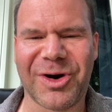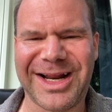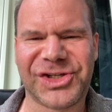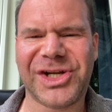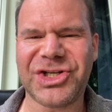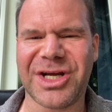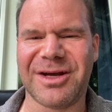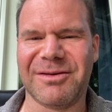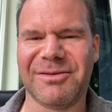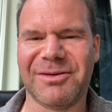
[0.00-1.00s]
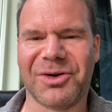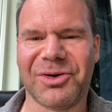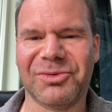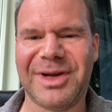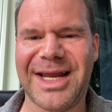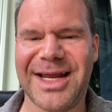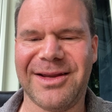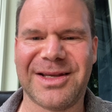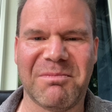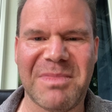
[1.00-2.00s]
and it's such a early
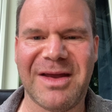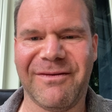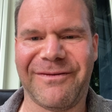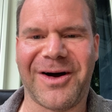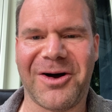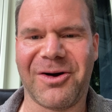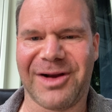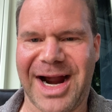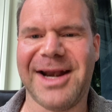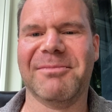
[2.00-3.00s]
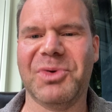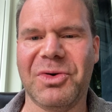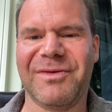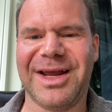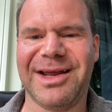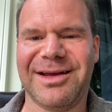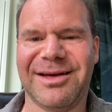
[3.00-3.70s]
to mid fall kind of movie.